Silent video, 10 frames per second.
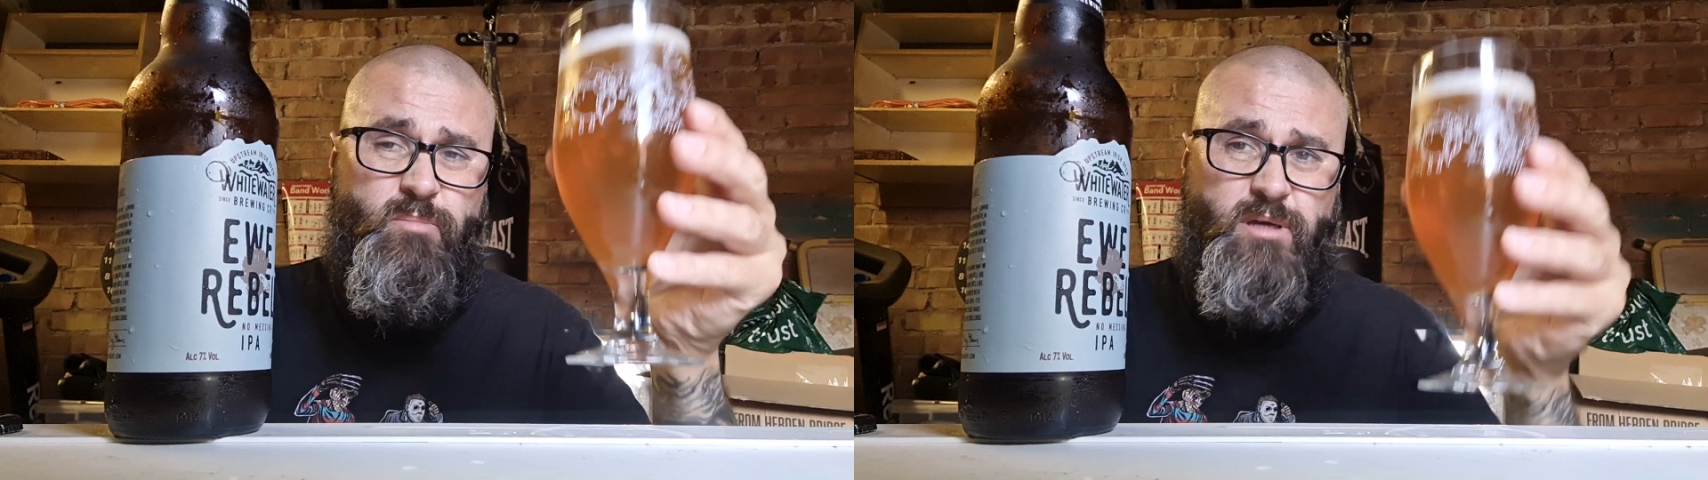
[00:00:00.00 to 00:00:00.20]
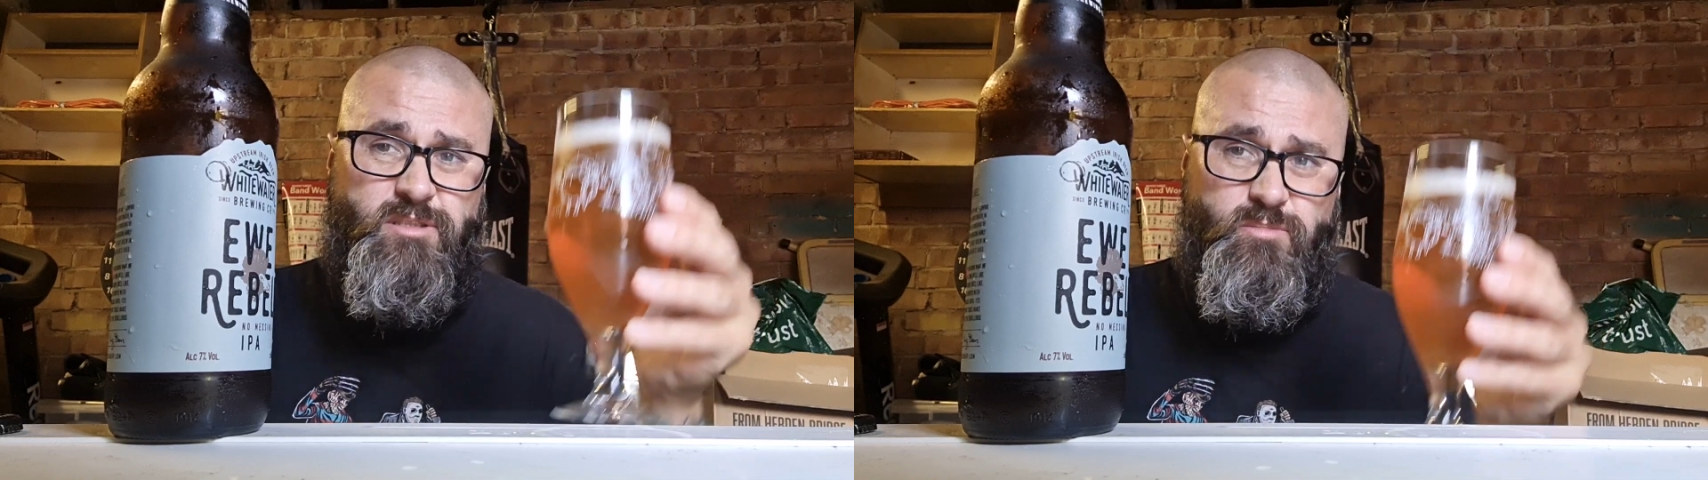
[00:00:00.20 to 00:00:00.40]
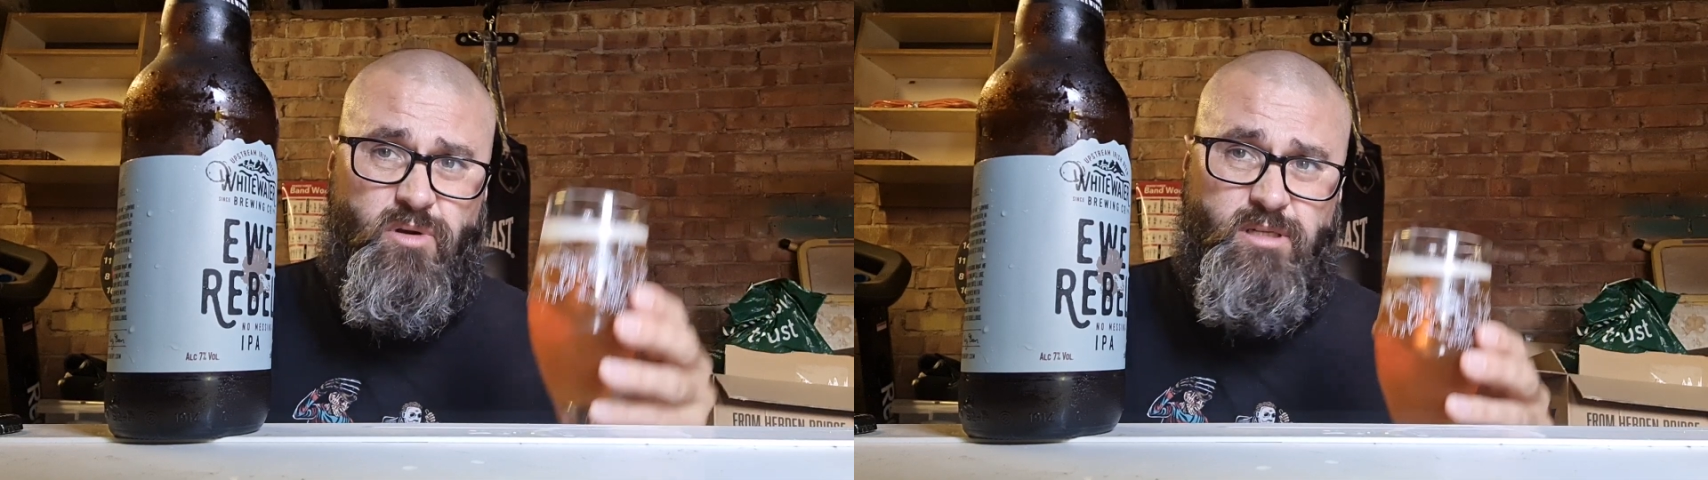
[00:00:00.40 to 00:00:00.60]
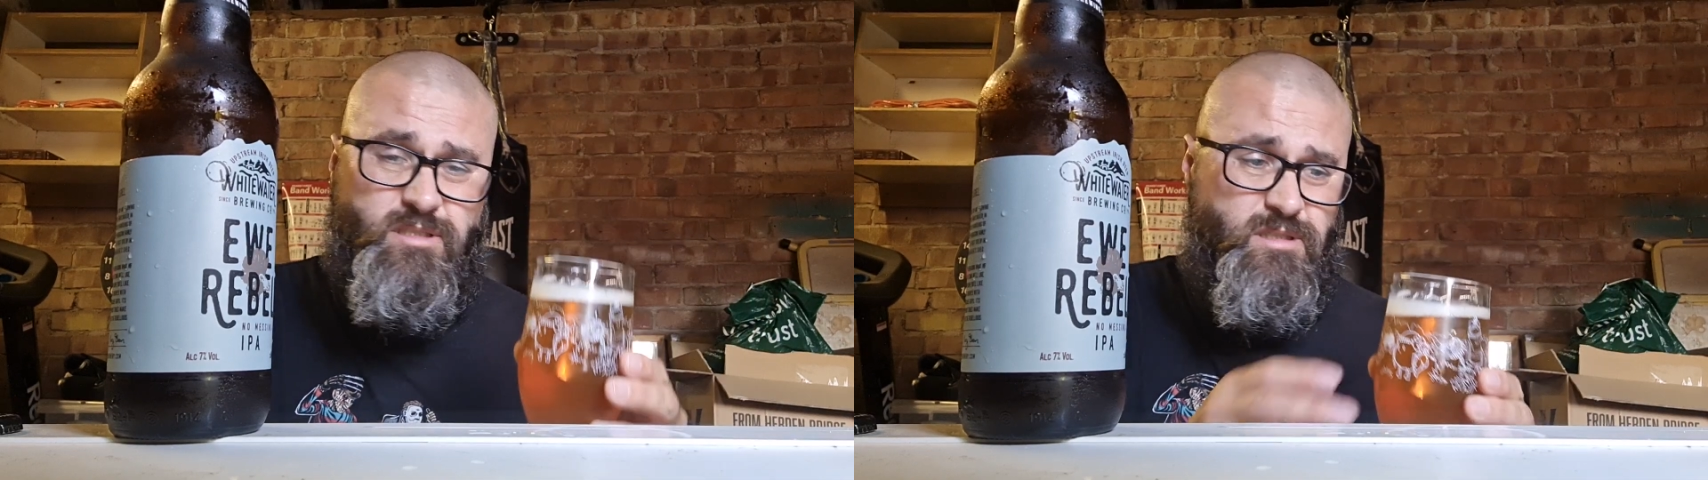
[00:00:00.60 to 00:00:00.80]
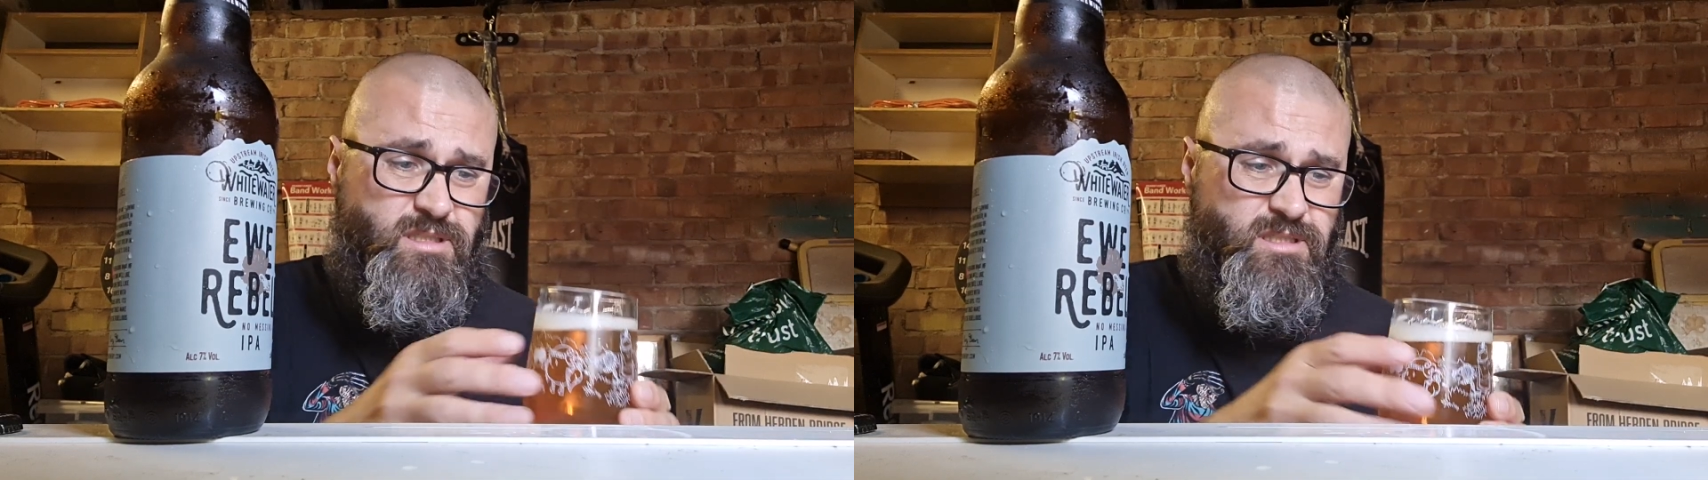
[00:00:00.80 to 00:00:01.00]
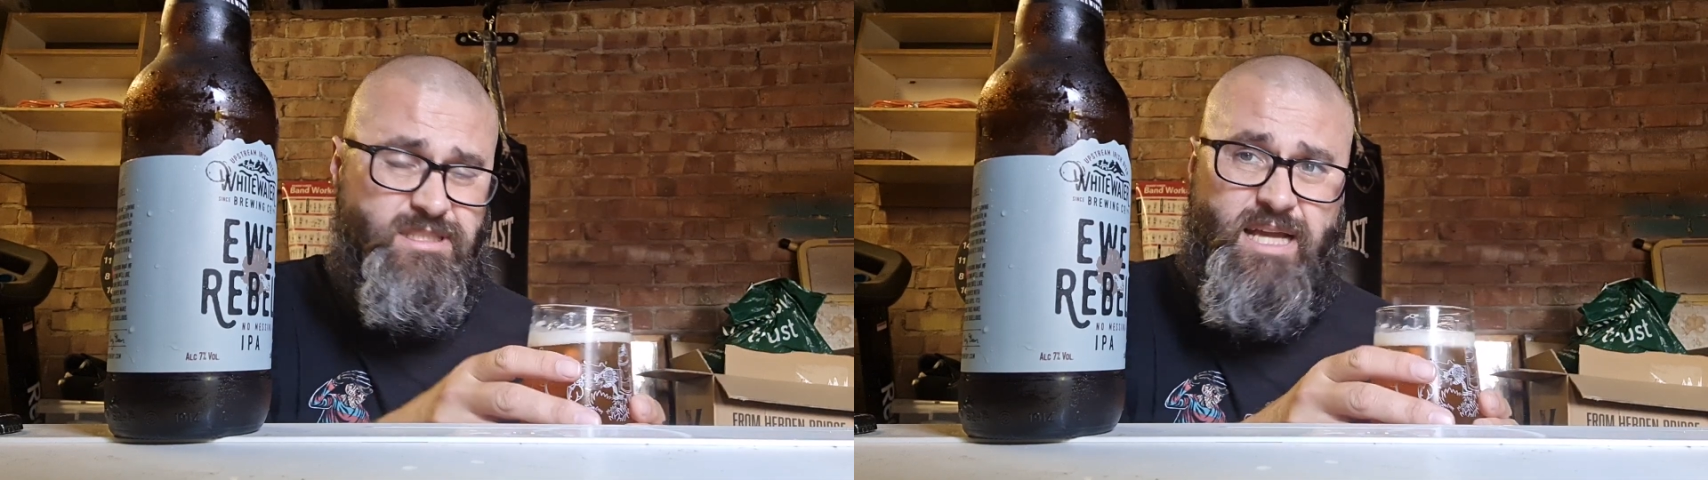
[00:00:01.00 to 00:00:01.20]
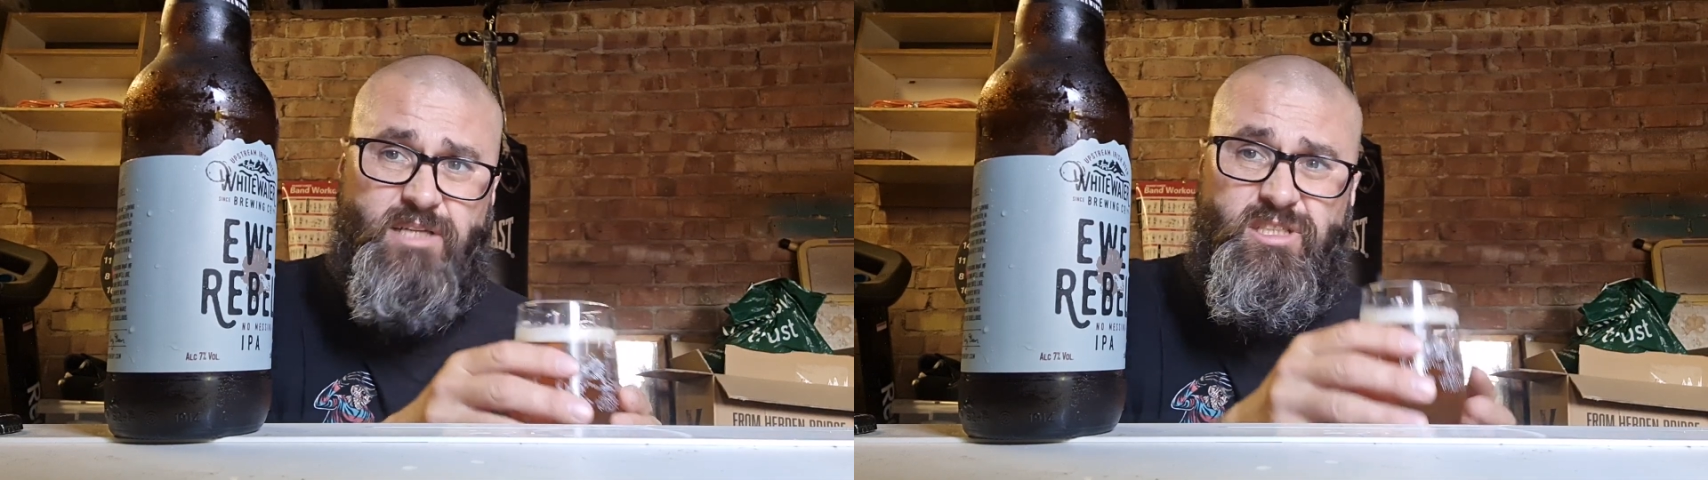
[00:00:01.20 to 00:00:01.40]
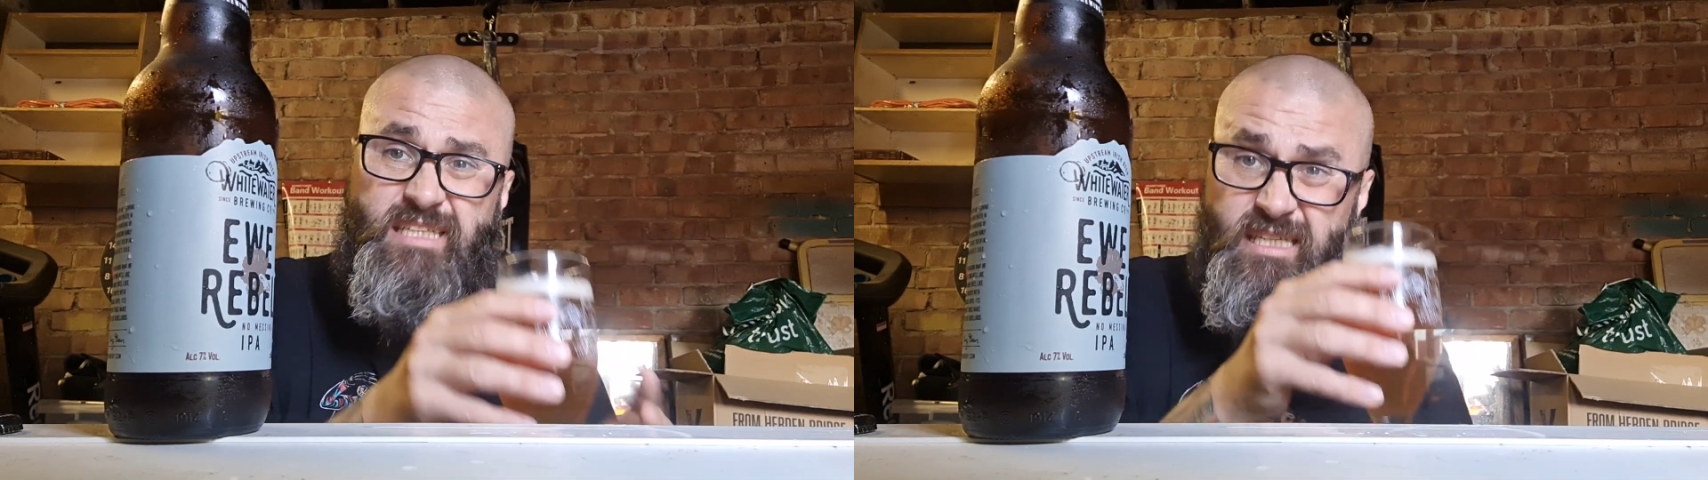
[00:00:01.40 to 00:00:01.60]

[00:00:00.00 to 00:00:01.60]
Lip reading: by surprise, because this is actually